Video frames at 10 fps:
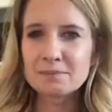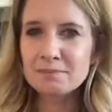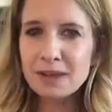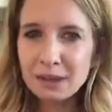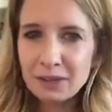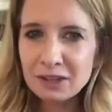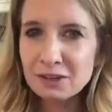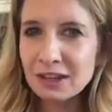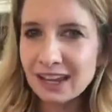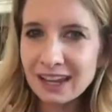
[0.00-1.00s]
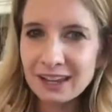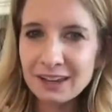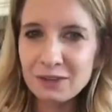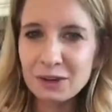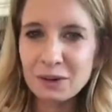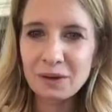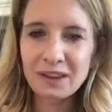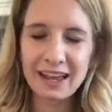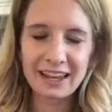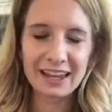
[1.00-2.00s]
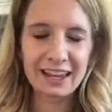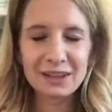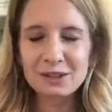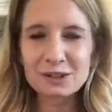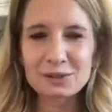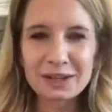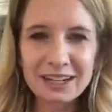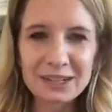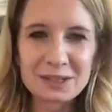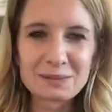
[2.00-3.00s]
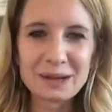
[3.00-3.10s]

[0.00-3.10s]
Maybe you can if you are like in your 20s,